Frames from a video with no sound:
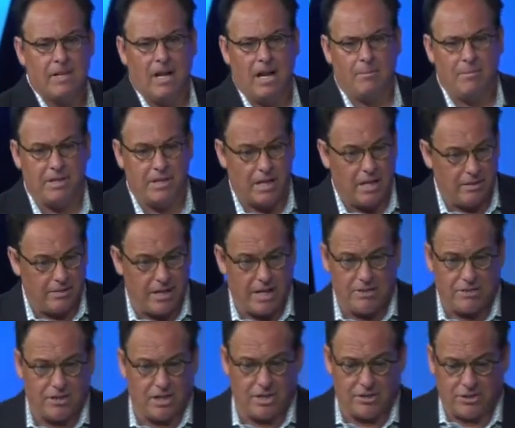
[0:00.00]
I mean, they, they
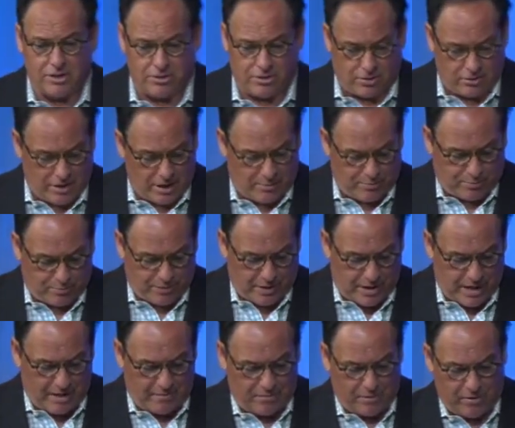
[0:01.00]
sense it, so they, they
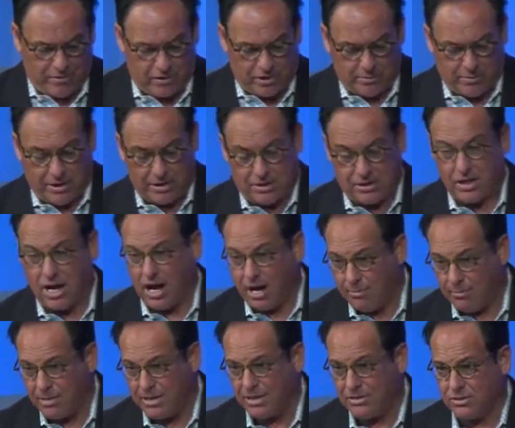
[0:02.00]
have movies about
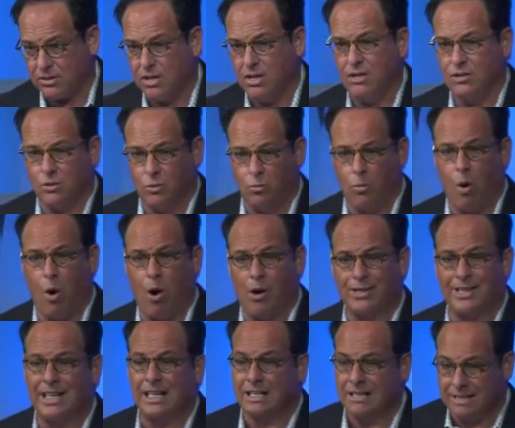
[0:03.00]
zombies, the
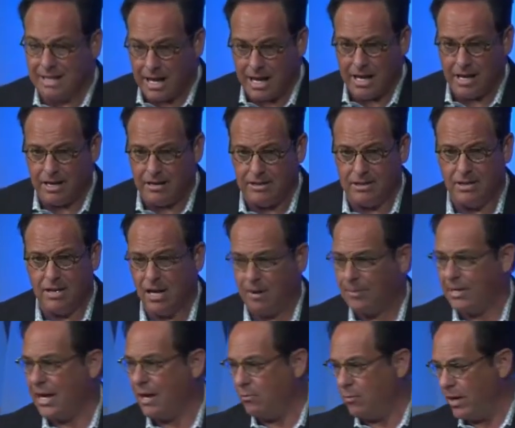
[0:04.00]
walking dead. I
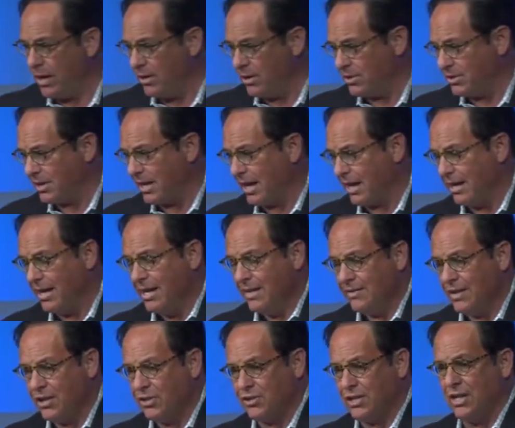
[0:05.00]
mean, how weird is that?
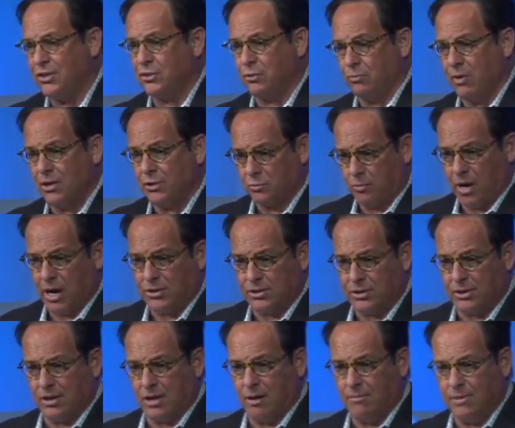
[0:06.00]
They sense a
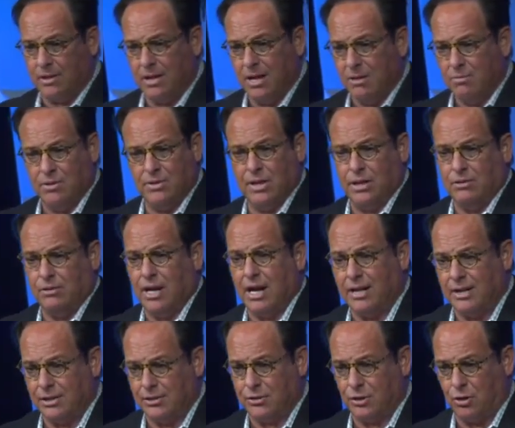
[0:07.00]
resurrection coming, but they don't know how
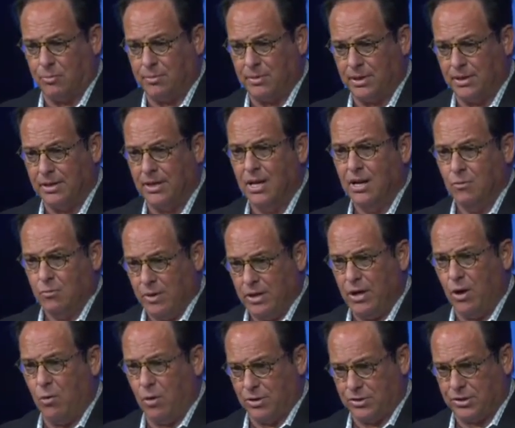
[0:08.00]
to interpret it. We
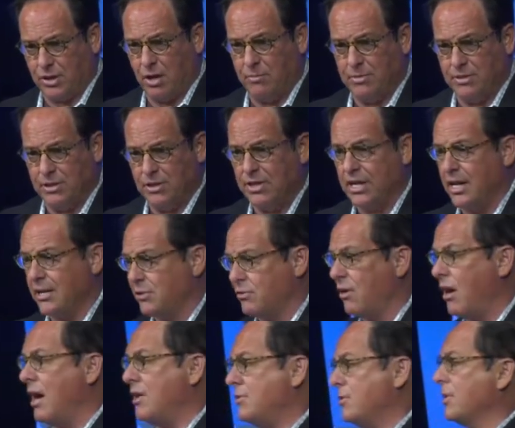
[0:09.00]
know what's coming. The dead in
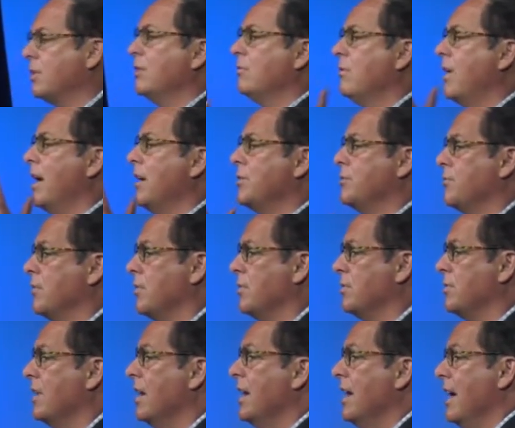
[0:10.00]
Christ are going to rise
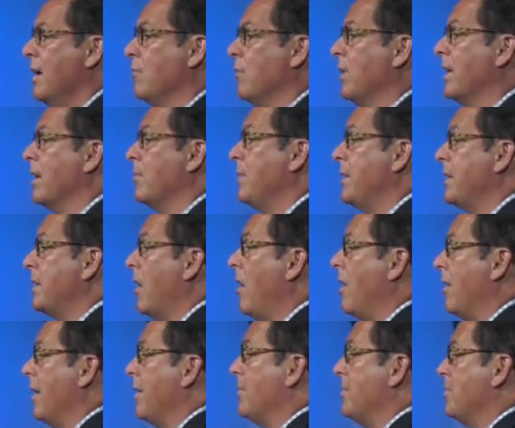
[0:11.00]
first, and we're going to be
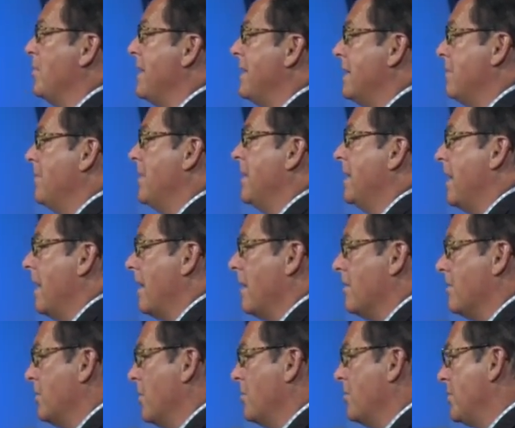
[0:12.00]
caught up to meet them in the air, and
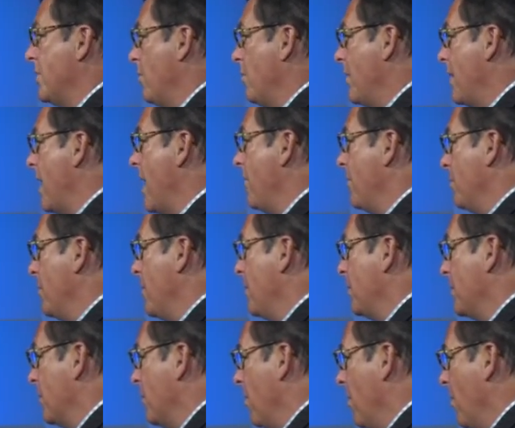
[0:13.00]
so shall we ever be with
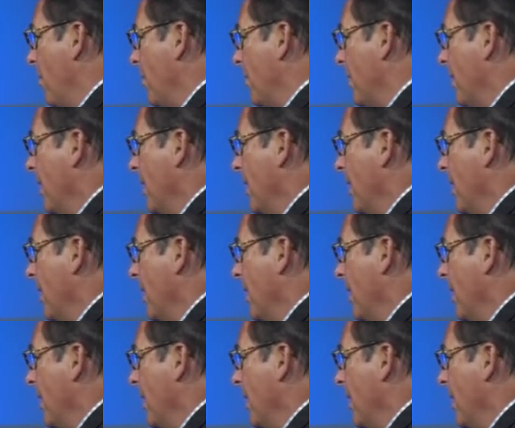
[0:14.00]
the Lord.